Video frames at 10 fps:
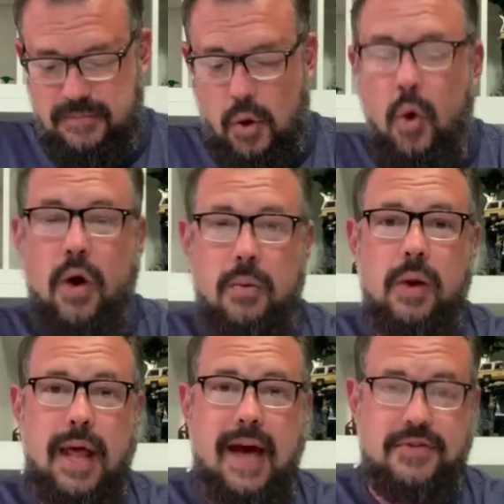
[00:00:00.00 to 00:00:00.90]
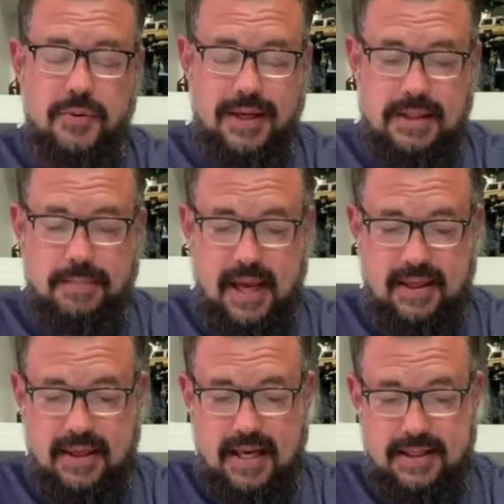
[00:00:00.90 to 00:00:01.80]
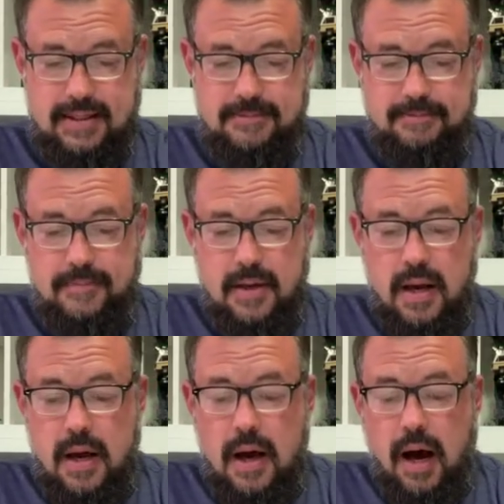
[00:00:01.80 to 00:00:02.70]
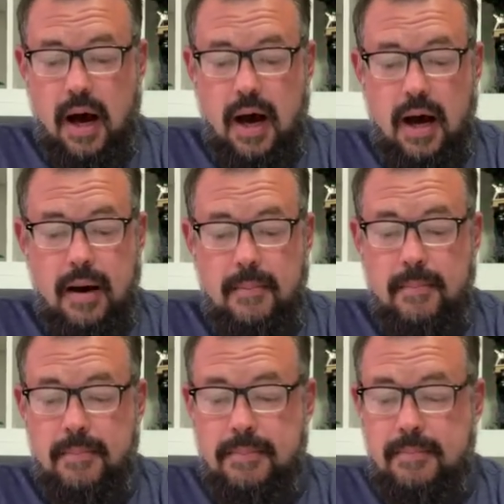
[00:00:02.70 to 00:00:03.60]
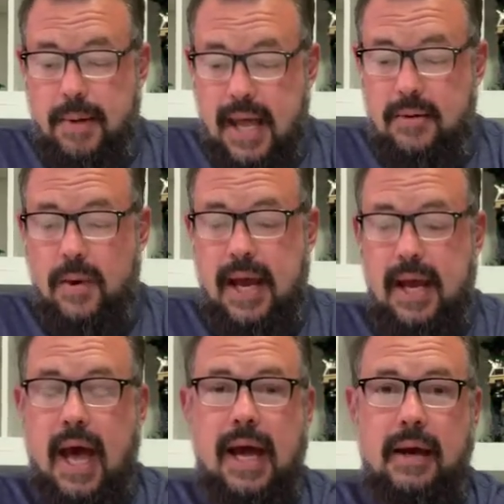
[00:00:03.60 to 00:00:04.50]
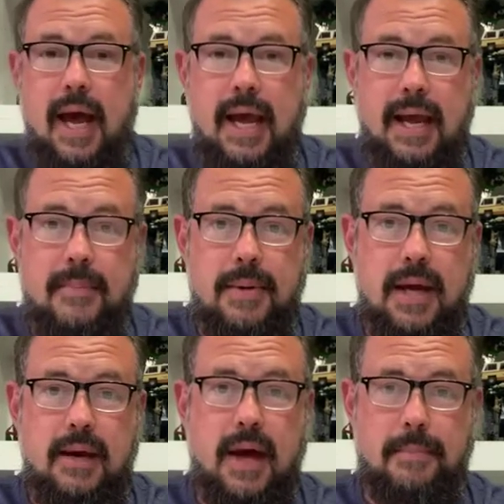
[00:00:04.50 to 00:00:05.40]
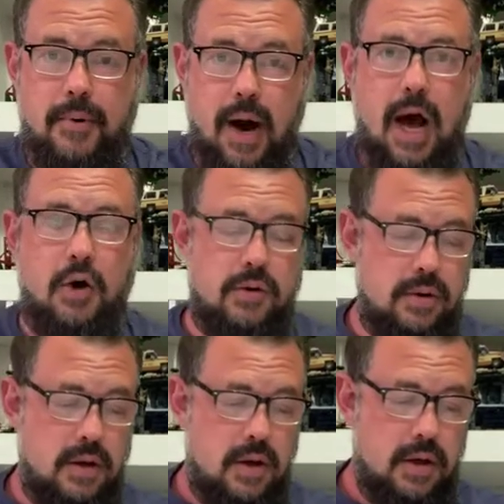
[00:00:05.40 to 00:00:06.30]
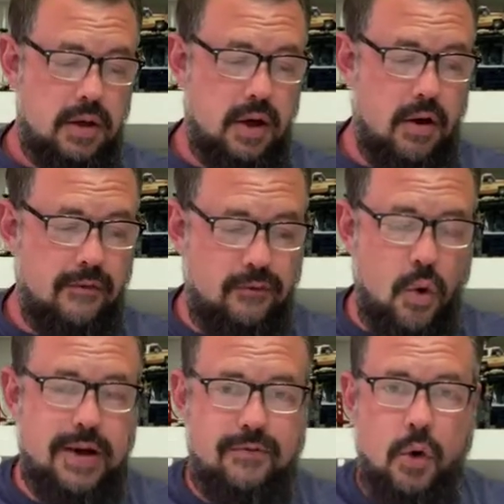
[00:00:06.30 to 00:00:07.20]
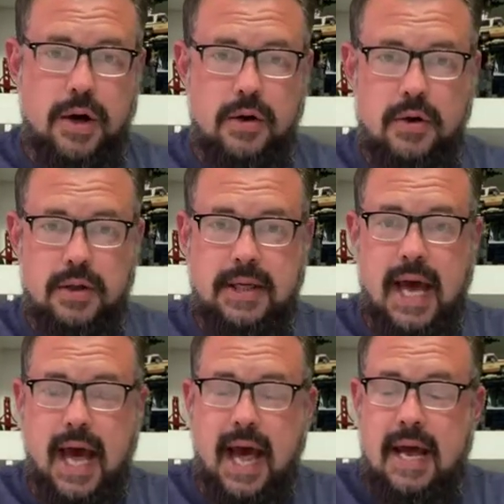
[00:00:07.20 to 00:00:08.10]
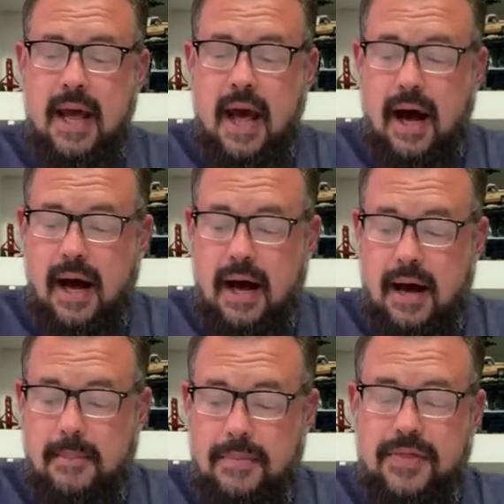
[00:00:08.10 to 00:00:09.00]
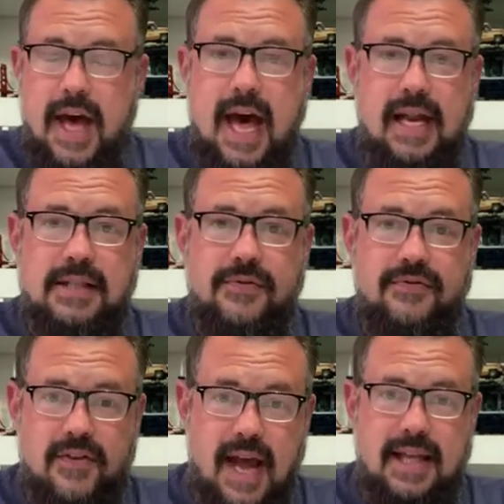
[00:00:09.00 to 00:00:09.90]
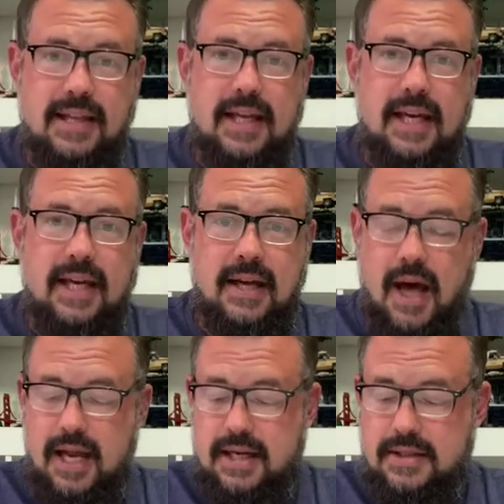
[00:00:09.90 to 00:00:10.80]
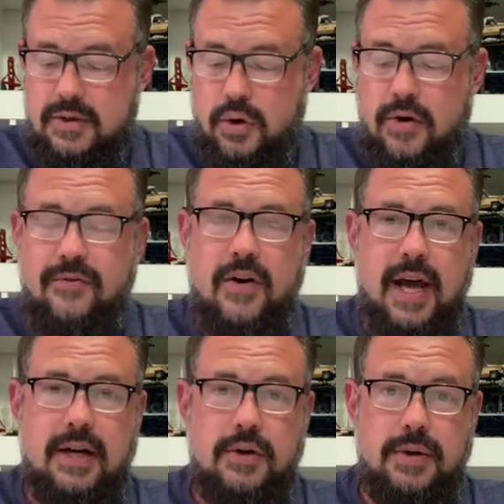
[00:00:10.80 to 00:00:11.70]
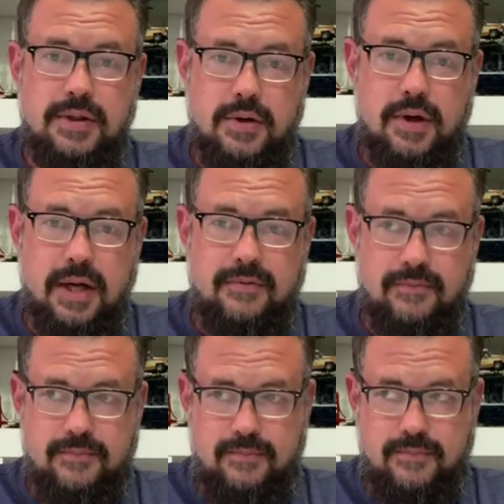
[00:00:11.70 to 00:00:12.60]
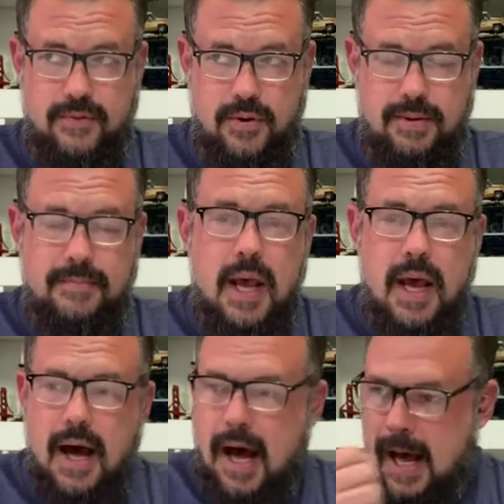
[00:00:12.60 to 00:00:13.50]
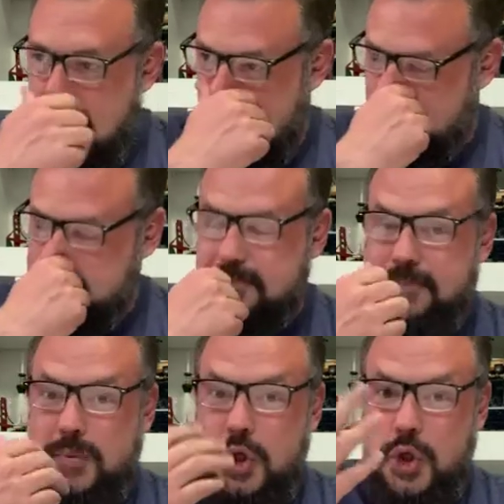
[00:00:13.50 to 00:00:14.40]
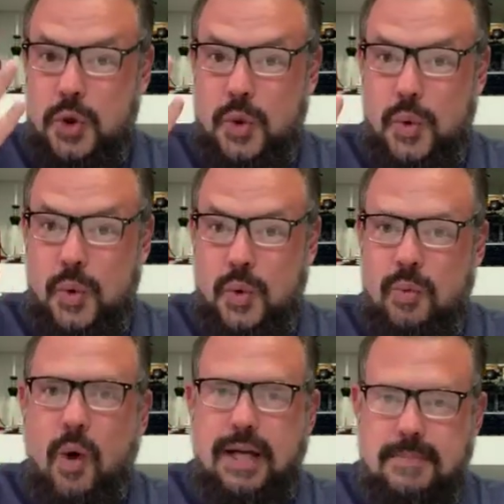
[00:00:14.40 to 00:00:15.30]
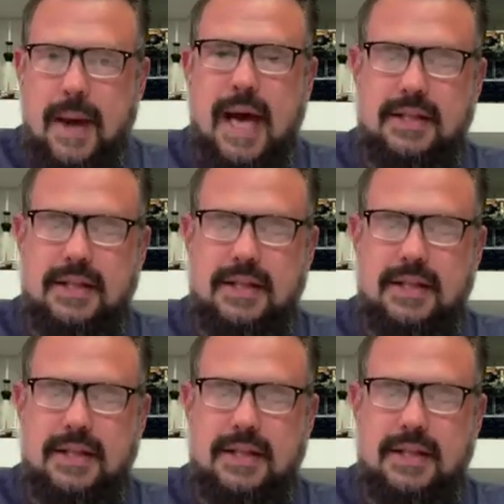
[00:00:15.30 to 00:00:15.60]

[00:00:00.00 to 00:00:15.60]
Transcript: Or we'll have to explain things. By the way, I am a proud 44-year-old guy that finally got his girlfriend, who is 34, to watch Back